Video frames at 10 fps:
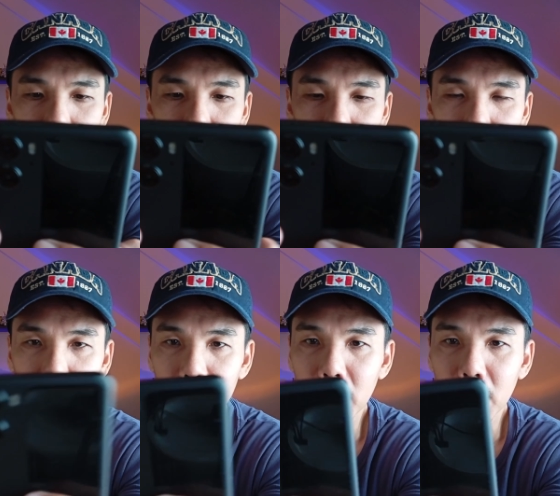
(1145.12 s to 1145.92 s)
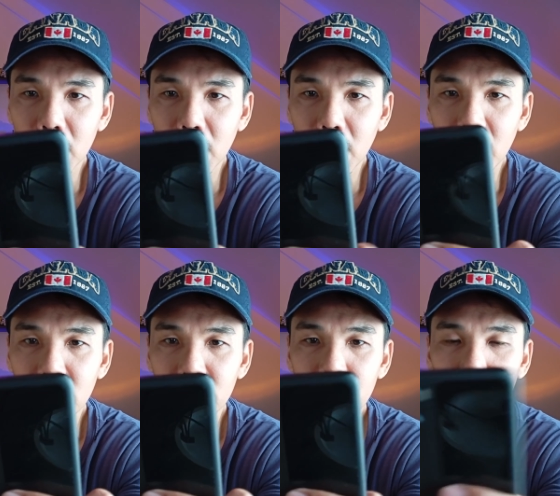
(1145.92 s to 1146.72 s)
Okay, I'm gonna
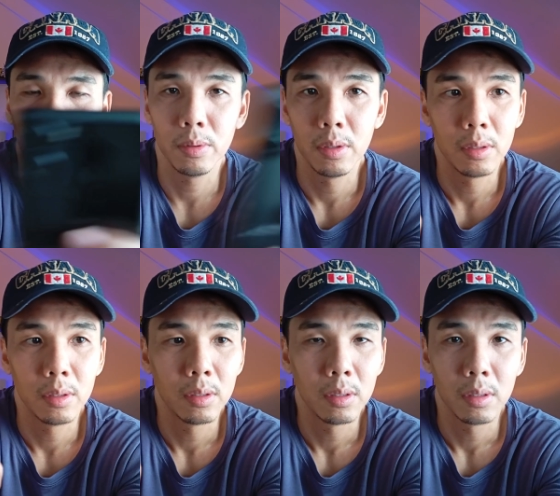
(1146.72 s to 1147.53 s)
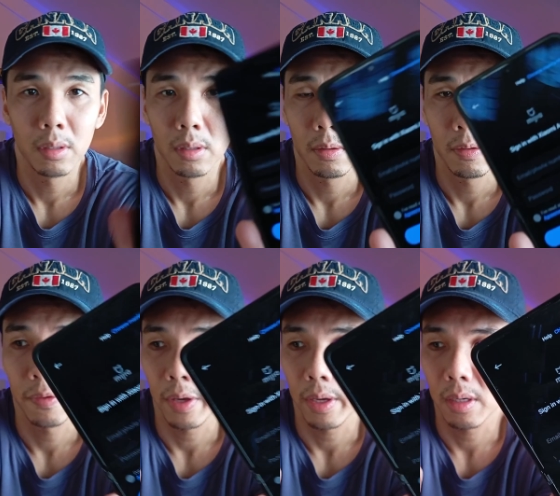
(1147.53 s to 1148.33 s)
have to
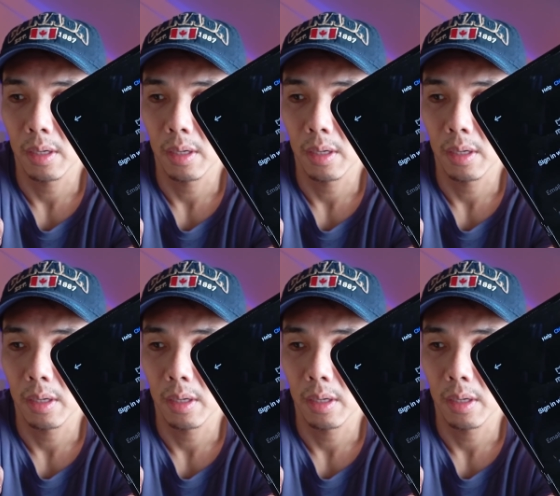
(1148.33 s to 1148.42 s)
figure